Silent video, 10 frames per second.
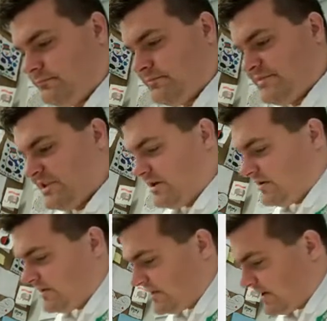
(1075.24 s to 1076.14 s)
dr
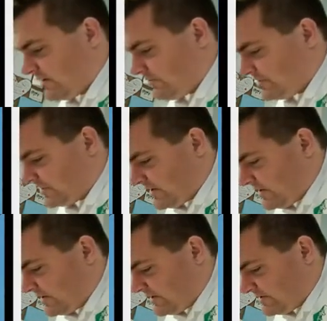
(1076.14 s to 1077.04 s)
d theta, which
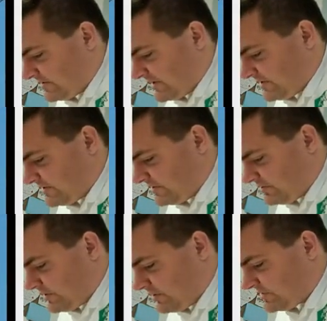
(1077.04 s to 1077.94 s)
again is my
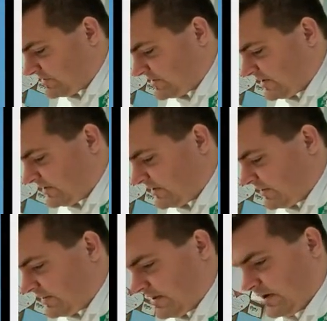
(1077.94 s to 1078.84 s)
2 cosine
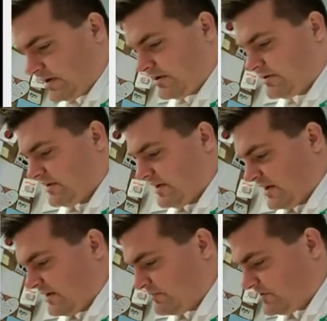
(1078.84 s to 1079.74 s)
theta
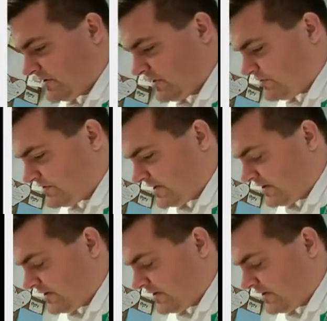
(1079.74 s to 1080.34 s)
times cosine